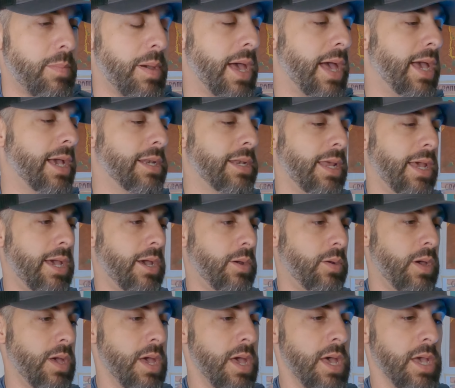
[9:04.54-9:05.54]
pack
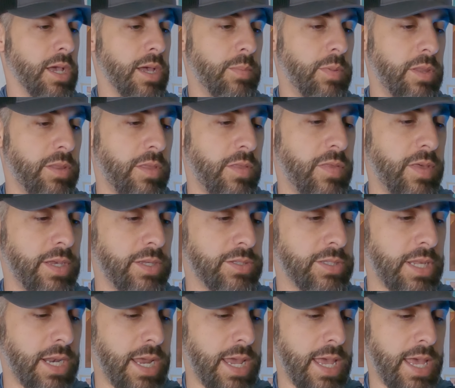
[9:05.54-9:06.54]
now. A couple of the things
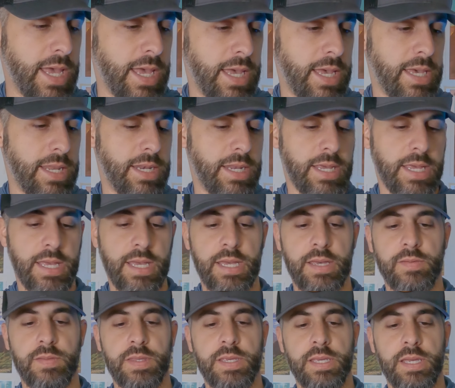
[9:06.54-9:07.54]
that I had
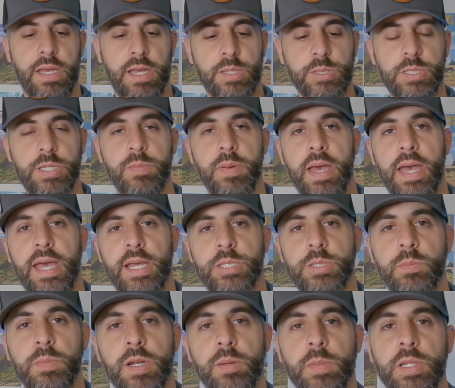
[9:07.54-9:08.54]
the
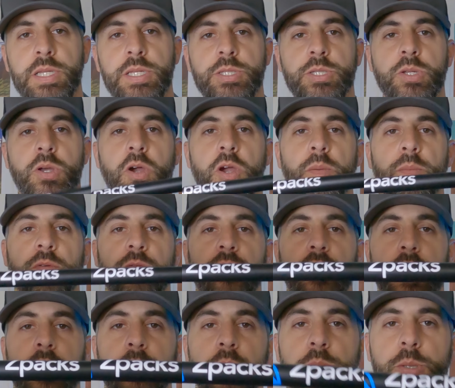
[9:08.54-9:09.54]
Zpacks and Minimalist carbon
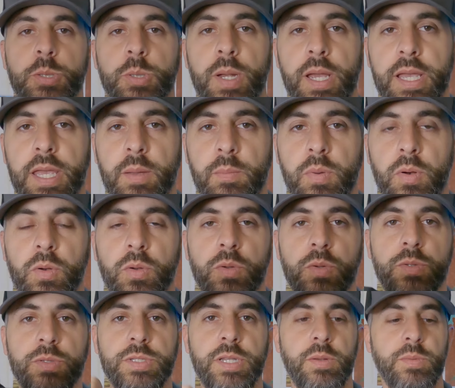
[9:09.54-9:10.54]
fiber trekking
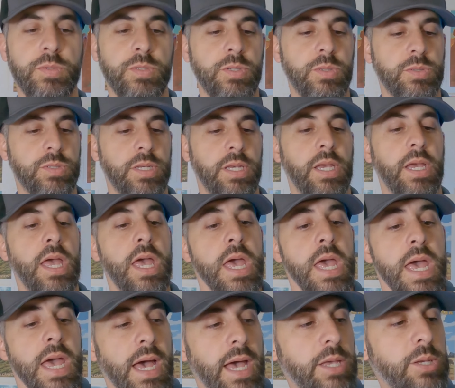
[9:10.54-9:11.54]
poles that I was using.
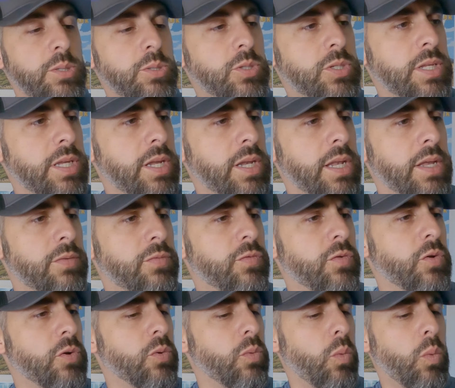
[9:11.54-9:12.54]
I used it
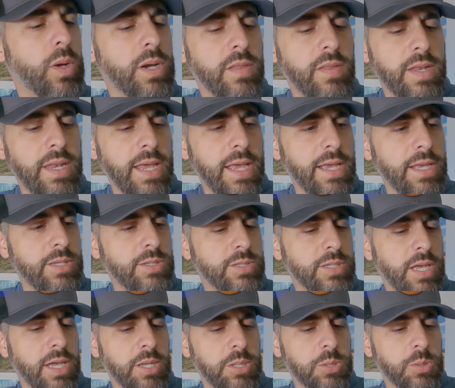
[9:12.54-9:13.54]
for one of the
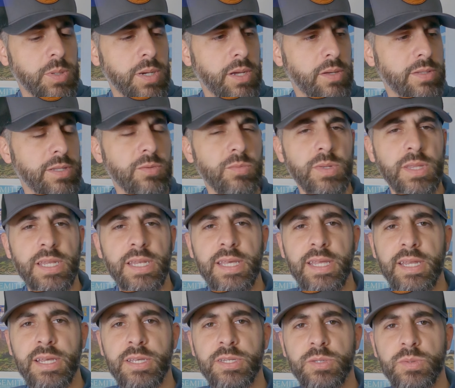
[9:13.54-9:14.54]
days on trail. Didn't really
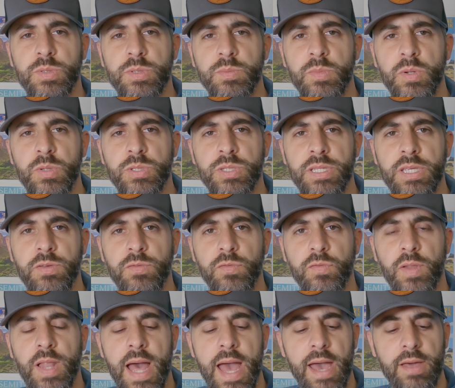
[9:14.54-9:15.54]
need it because it was mostly
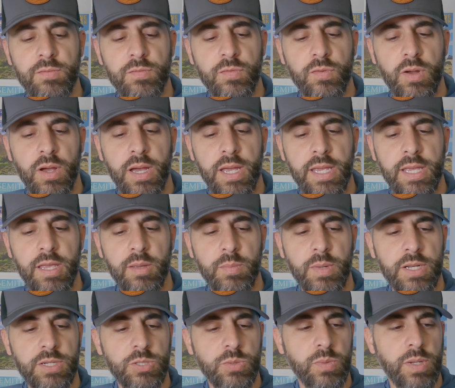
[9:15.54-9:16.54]
flat for hiking,
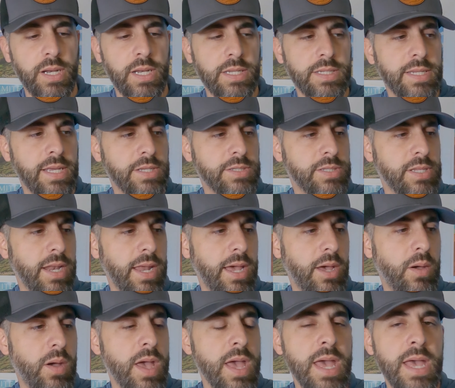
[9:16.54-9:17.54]
but I just wanted to test it
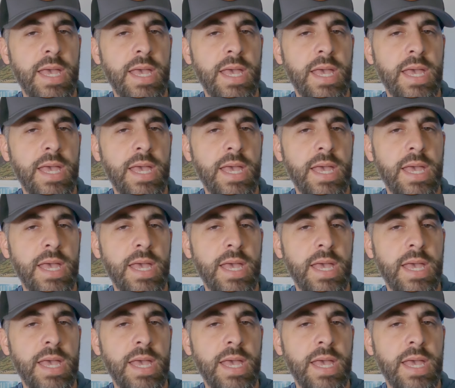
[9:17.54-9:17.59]
out.